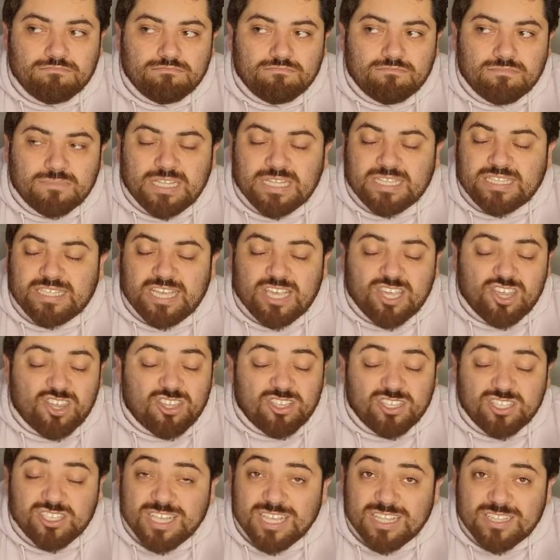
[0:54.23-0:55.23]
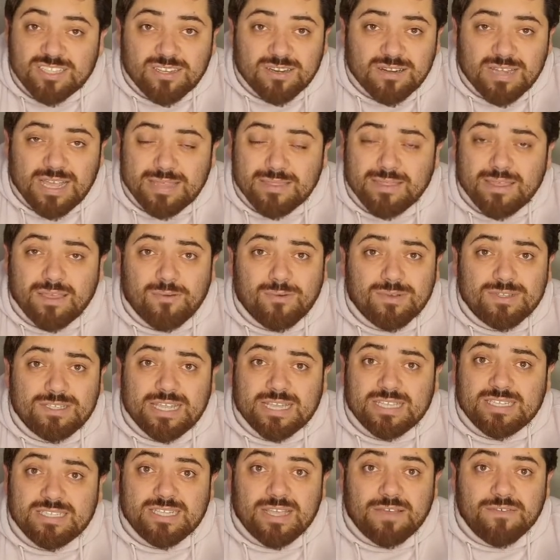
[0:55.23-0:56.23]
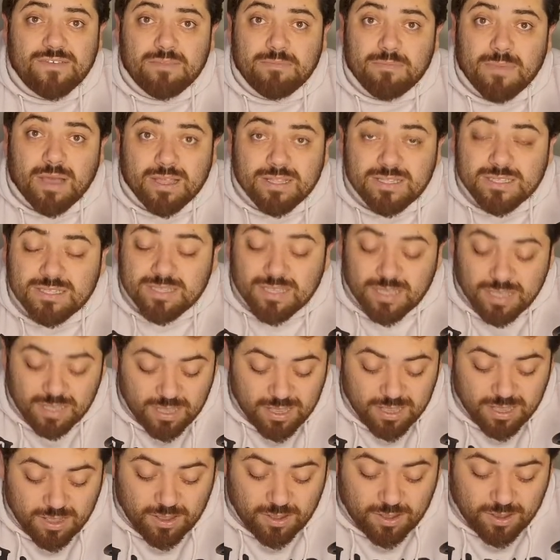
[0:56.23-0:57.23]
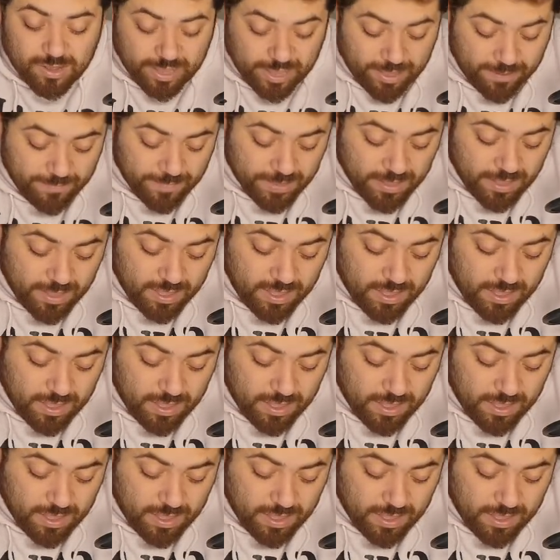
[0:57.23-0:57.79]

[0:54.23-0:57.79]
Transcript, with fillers: detention center. I think it was like seven months. Okay.